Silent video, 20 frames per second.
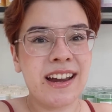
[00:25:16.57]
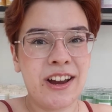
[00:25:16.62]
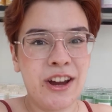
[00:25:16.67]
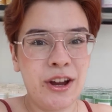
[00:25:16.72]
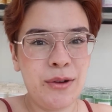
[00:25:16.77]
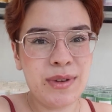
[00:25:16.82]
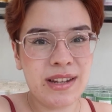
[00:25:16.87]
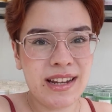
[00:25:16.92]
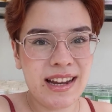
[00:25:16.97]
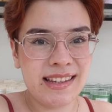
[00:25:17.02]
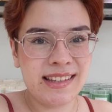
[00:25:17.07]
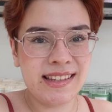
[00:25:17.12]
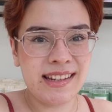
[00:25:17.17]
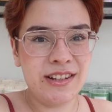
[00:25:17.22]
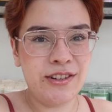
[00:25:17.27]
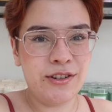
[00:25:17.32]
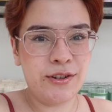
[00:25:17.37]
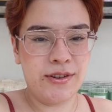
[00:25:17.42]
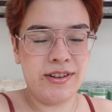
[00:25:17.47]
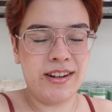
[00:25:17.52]
I hope you guys
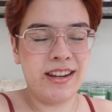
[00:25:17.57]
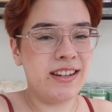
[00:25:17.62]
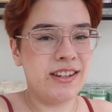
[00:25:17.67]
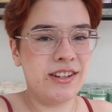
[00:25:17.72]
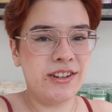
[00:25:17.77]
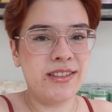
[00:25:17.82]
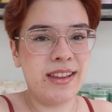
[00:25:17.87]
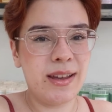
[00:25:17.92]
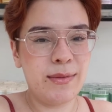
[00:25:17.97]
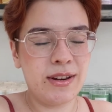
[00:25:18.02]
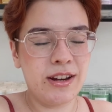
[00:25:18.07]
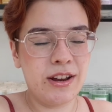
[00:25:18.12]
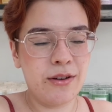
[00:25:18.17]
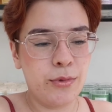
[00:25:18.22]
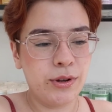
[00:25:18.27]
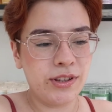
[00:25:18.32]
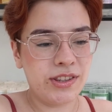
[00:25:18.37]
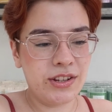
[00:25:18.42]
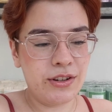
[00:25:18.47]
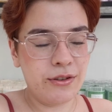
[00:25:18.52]
enjoyed it. Do let me know
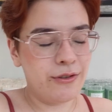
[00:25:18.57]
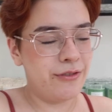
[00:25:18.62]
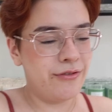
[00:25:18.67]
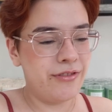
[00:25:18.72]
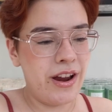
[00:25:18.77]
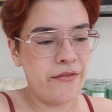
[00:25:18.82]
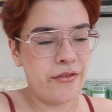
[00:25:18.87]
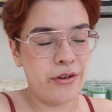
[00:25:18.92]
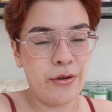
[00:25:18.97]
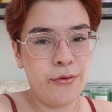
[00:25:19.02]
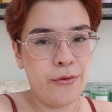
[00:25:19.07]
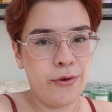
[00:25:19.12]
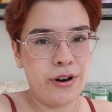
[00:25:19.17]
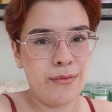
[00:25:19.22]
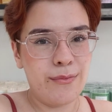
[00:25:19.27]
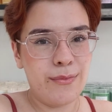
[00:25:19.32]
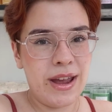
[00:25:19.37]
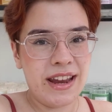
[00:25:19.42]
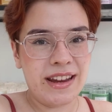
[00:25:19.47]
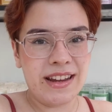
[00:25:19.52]
what's your favorite
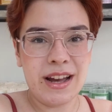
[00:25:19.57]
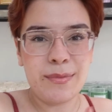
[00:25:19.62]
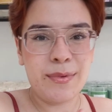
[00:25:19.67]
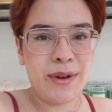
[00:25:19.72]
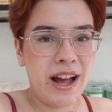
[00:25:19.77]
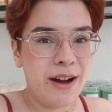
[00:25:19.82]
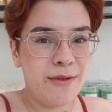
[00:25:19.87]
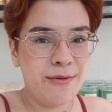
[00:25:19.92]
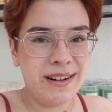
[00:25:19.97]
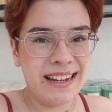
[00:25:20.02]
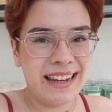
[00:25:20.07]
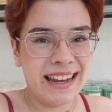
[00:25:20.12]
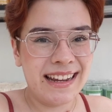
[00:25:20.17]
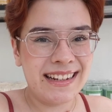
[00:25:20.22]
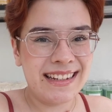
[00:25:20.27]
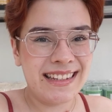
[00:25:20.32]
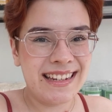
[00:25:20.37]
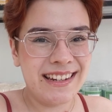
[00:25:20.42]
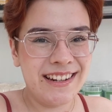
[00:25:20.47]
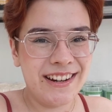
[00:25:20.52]
autumn makeup. I would
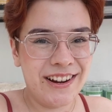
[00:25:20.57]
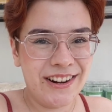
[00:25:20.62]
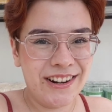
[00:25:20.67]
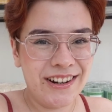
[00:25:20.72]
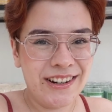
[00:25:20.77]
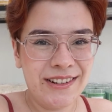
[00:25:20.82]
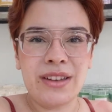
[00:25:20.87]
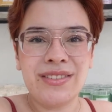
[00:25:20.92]
like to know.